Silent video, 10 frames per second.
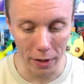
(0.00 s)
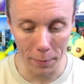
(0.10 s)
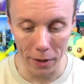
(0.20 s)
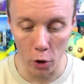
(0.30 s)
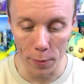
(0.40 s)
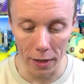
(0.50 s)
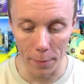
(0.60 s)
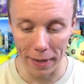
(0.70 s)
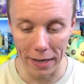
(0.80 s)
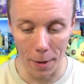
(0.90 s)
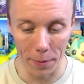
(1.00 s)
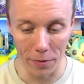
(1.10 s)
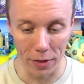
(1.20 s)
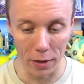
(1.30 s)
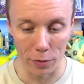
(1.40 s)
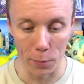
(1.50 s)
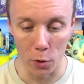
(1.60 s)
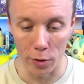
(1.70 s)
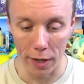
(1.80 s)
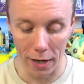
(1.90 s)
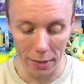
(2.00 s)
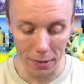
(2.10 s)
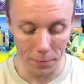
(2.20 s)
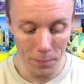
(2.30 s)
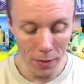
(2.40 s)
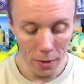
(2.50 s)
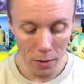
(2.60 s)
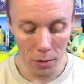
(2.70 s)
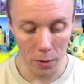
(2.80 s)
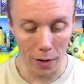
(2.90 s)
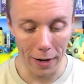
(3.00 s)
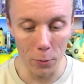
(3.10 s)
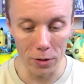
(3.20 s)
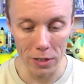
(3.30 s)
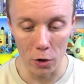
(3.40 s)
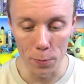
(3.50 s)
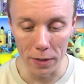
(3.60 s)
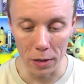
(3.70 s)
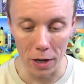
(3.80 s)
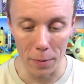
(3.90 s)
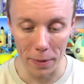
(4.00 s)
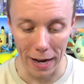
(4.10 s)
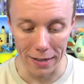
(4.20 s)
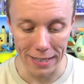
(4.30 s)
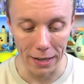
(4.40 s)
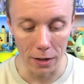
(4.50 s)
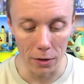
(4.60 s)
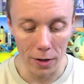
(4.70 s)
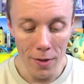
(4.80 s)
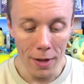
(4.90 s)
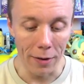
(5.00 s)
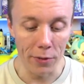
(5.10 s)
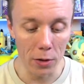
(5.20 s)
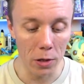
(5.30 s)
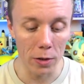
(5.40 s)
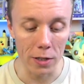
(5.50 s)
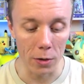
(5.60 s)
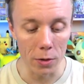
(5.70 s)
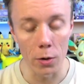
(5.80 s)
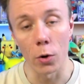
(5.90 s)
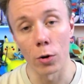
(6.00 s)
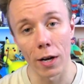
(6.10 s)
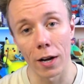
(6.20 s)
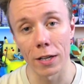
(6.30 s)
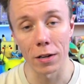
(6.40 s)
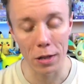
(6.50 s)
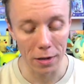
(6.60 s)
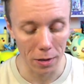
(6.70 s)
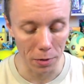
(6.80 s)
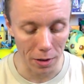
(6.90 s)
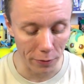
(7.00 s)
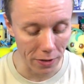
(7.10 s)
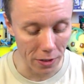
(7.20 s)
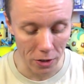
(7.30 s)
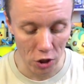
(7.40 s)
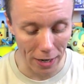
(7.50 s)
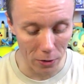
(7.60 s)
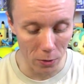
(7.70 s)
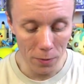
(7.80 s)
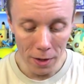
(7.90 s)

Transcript: going to be opening up a couple of things from Aura so I want to open these up and take a look. And for those of you that don't know, Aura Guardian sent some stuff into the channel,